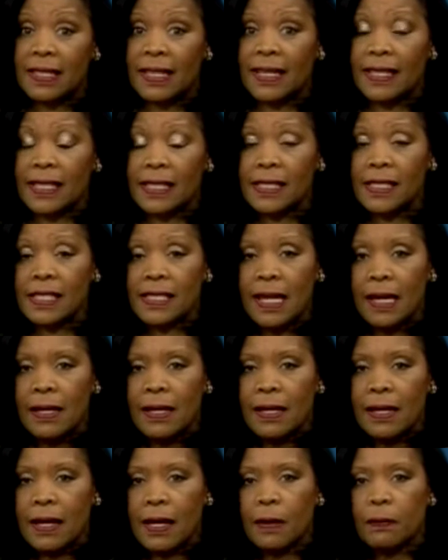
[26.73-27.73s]
clients
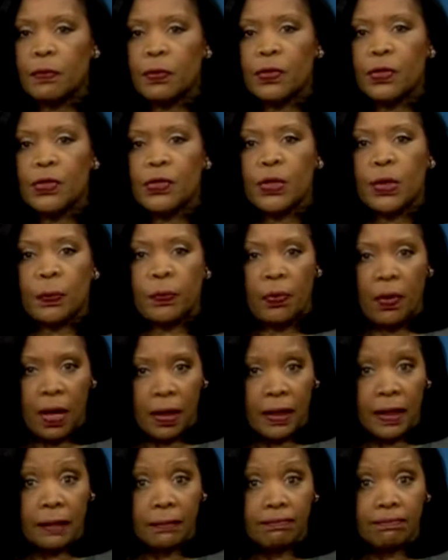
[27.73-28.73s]
and produce a
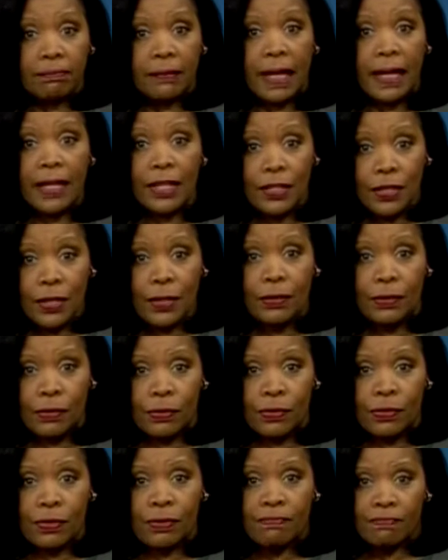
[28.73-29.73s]
product they could
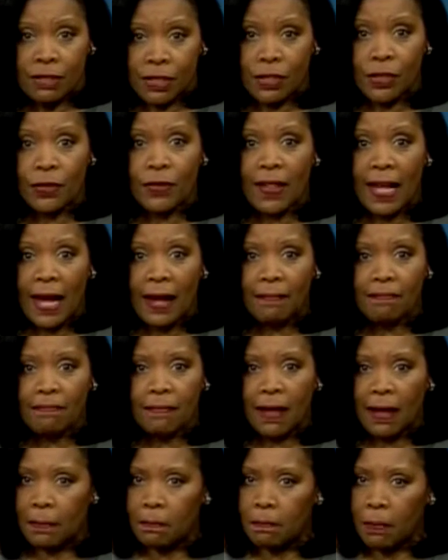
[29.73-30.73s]
use. To do that,
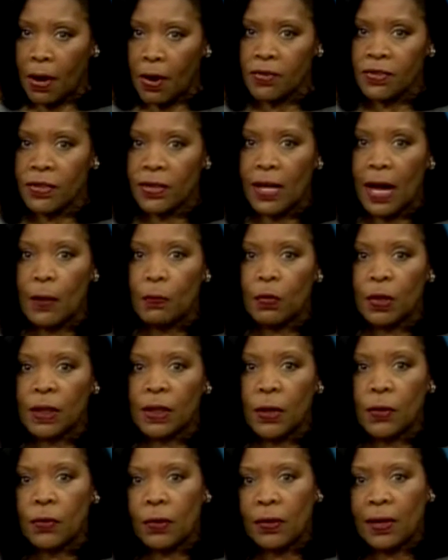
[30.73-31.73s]
they partnered up
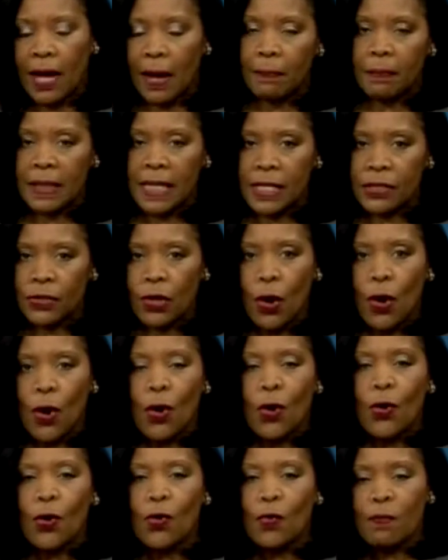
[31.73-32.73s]
with local companies
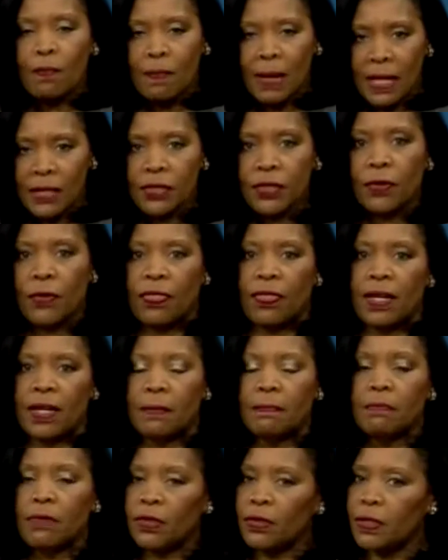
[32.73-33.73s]
who mentored
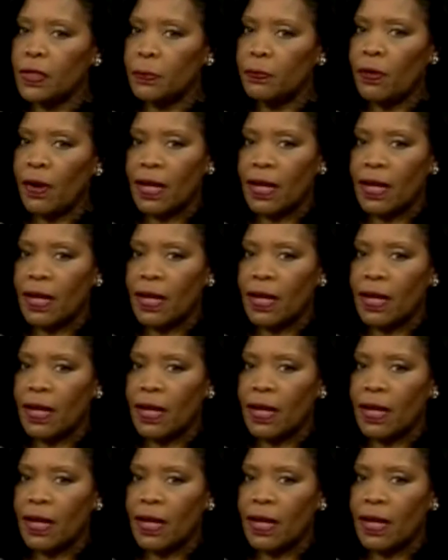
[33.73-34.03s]
them through the